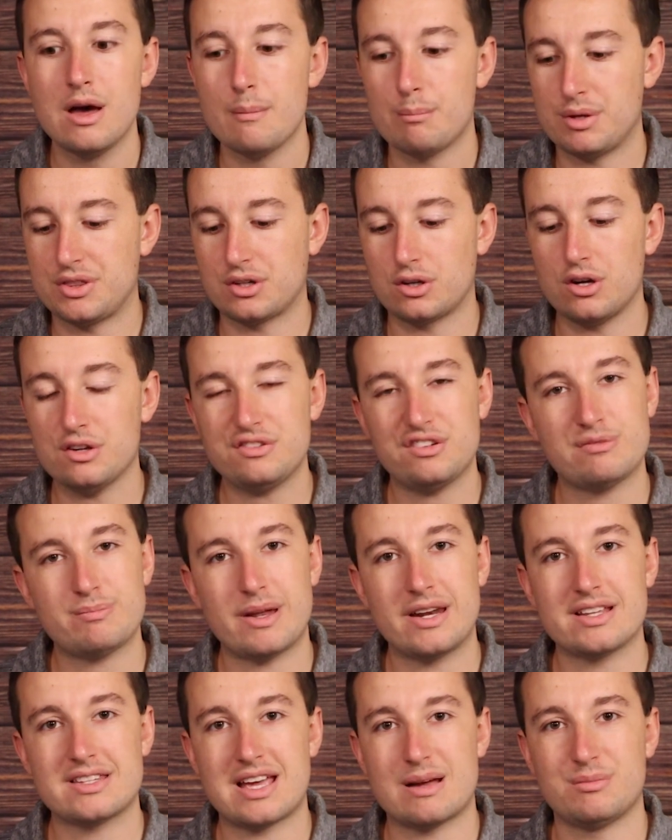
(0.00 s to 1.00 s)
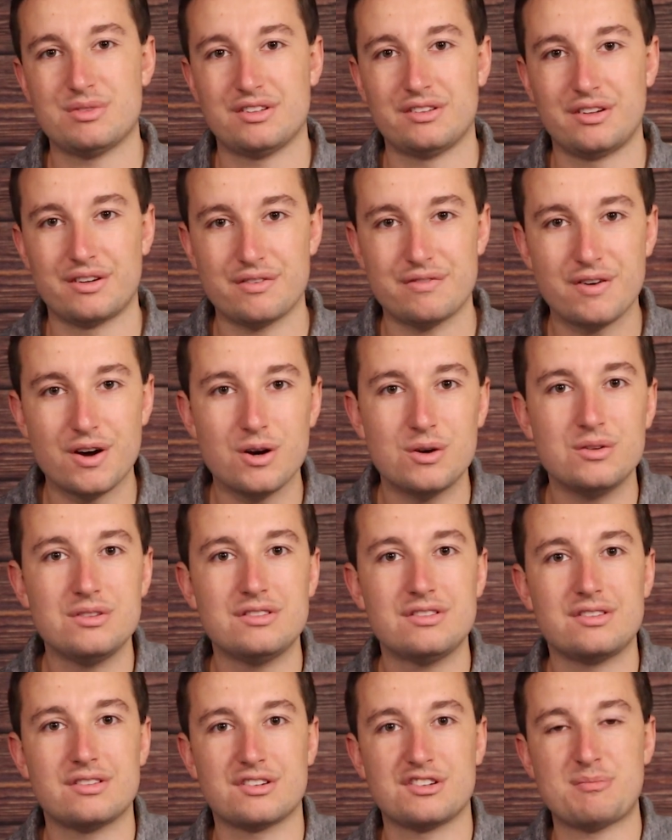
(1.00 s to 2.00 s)
But they're also spending time on their
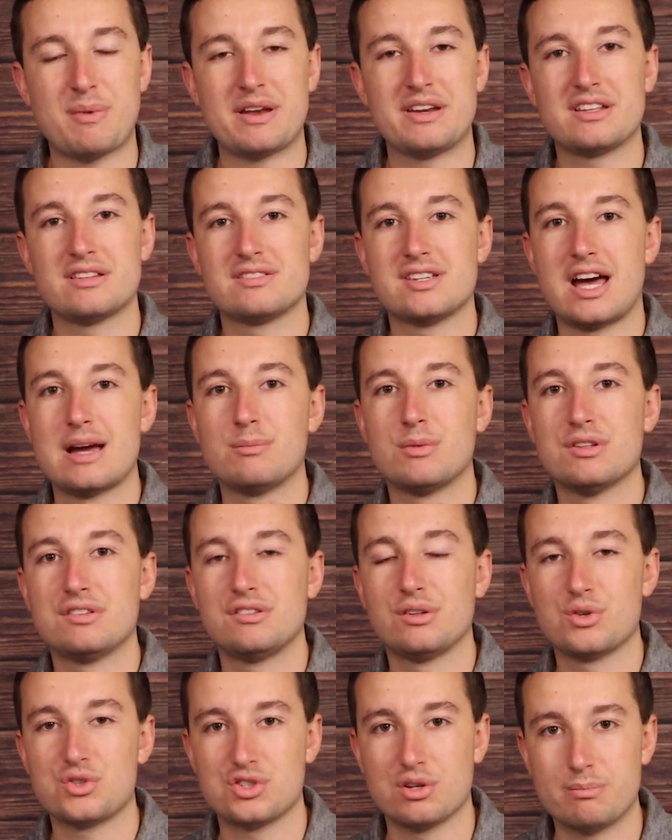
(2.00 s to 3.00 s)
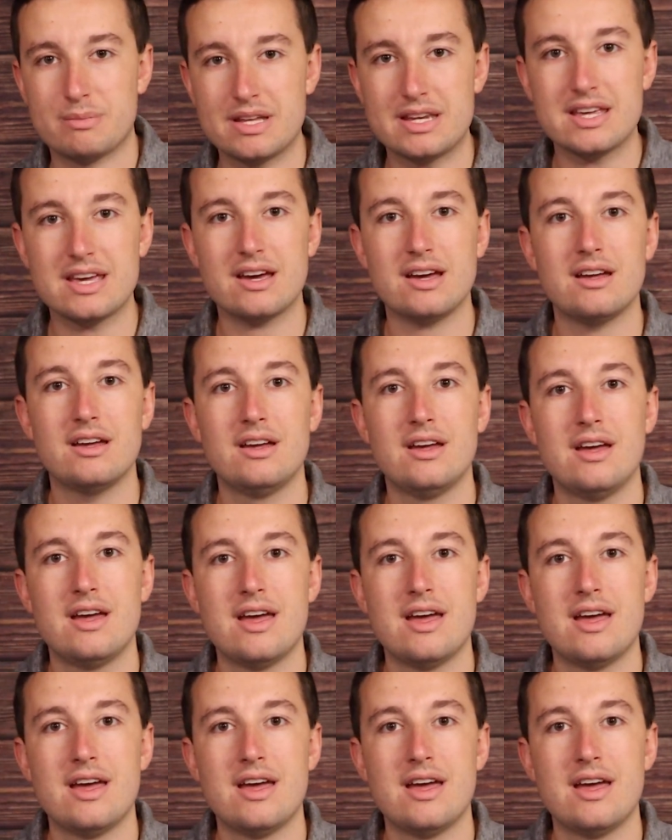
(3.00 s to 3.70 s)
phones. They're spending time on social media.